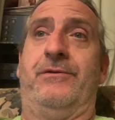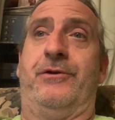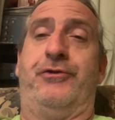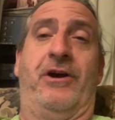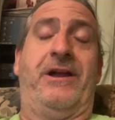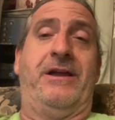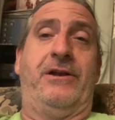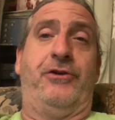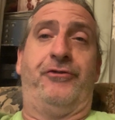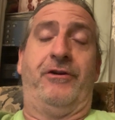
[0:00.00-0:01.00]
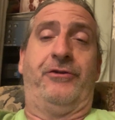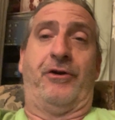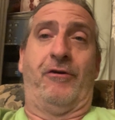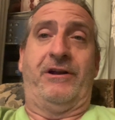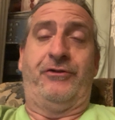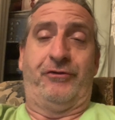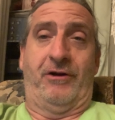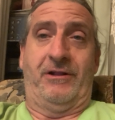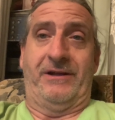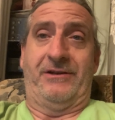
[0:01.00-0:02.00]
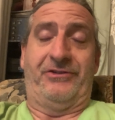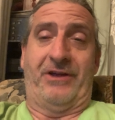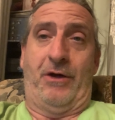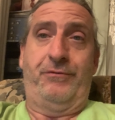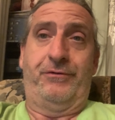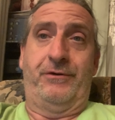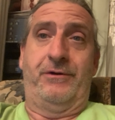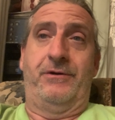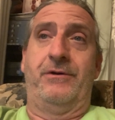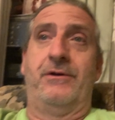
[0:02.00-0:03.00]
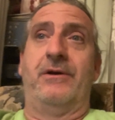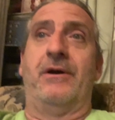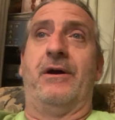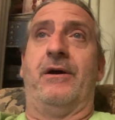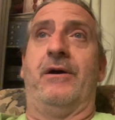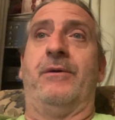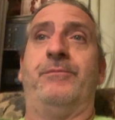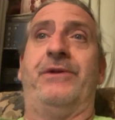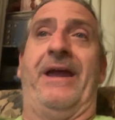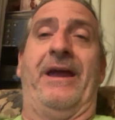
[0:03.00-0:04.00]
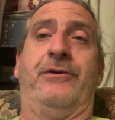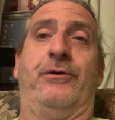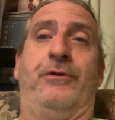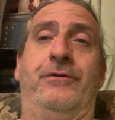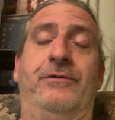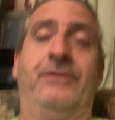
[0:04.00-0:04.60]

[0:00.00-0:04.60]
the trucking industry is already struggling itself um, to handle